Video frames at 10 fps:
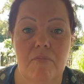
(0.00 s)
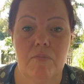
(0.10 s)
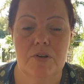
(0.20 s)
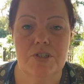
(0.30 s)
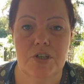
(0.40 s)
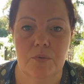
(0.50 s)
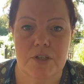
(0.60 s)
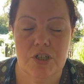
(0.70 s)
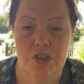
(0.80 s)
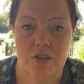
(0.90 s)
What do you
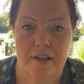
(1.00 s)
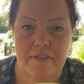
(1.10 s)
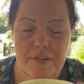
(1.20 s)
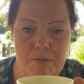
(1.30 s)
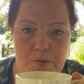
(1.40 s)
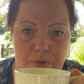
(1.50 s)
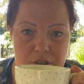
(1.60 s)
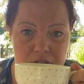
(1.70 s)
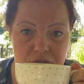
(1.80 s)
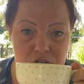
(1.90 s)
wish in your life that was a bit
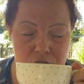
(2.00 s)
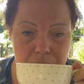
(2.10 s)
different?